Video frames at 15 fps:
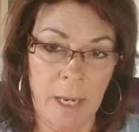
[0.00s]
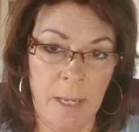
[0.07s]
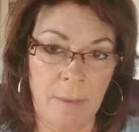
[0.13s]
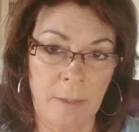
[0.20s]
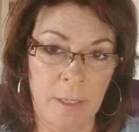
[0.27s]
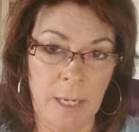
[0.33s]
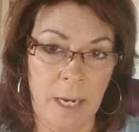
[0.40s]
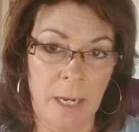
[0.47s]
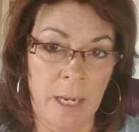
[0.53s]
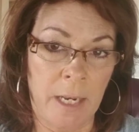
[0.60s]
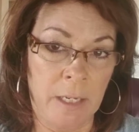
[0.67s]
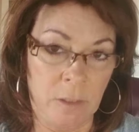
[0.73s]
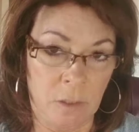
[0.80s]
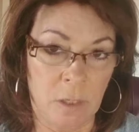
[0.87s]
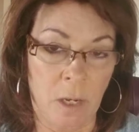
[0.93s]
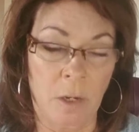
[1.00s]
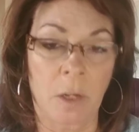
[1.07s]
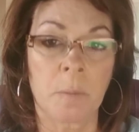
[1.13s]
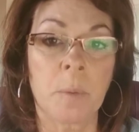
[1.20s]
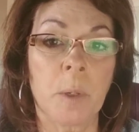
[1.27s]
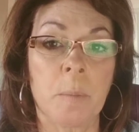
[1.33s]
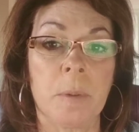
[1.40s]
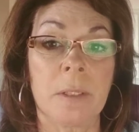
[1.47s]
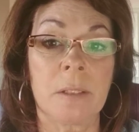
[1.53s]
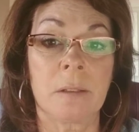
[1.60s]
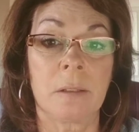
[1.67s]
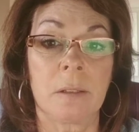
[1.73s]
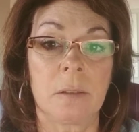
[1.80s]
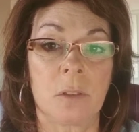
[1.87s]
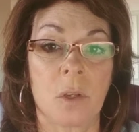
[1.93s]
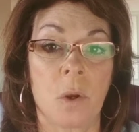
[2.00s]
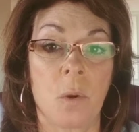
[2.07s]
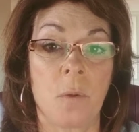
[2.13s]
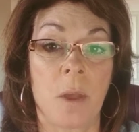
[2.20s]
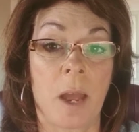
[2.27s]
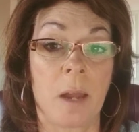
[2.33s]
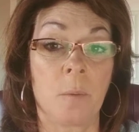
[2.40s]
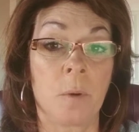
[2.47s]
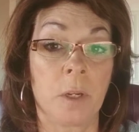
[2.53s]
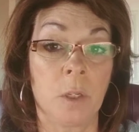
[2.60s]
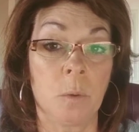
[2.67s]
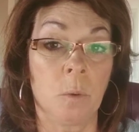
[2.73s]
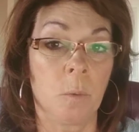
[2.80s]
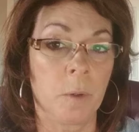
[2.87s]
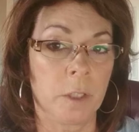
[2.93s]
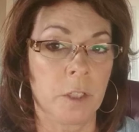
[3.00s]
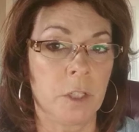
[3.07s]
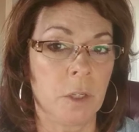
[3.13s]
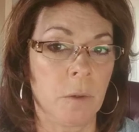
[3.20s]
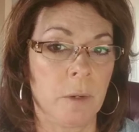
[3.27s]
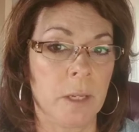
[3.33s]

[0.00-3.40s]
in the data, and it's done on purpose so that what you will want to do